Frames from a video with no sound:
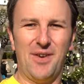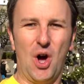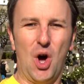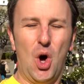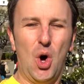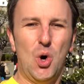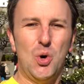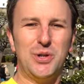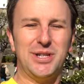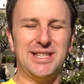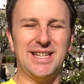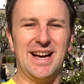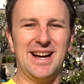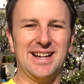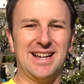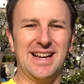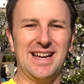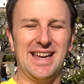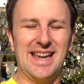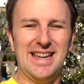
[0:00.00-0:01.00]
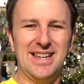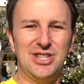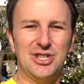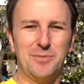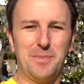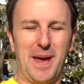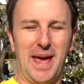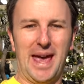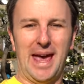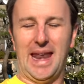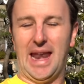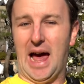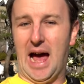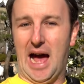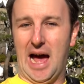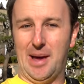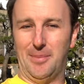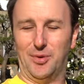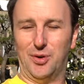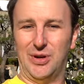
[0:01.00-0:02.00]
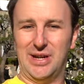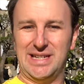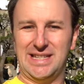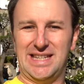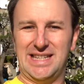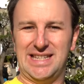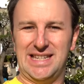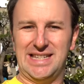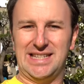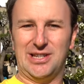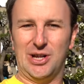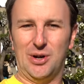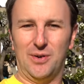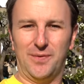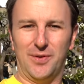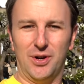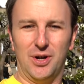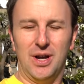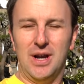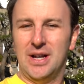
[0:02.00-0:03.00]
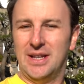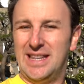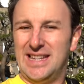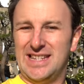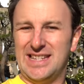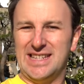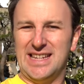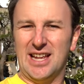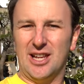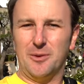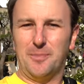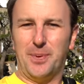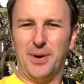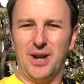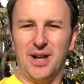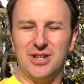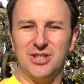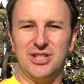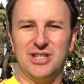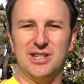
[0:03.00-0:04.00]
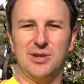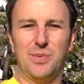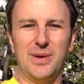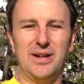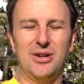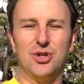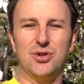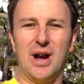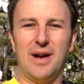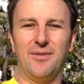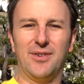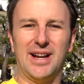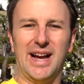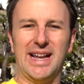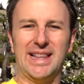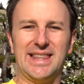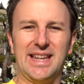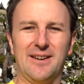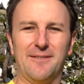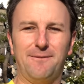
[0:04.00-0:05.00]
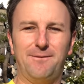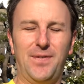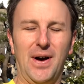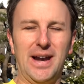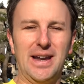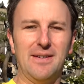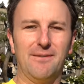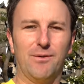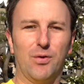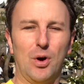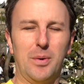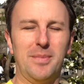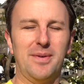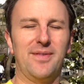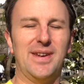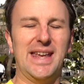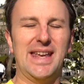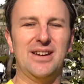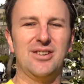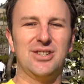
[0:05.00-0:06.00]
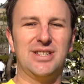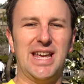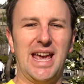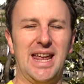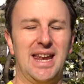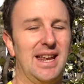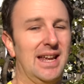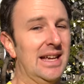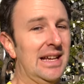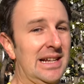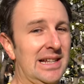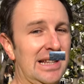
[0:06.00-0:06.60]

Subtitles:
of Osaka in Japan. I'm Chris, this is Topher, this is Yellow Productions. We do travel guides that are fun, informative, and entertaining.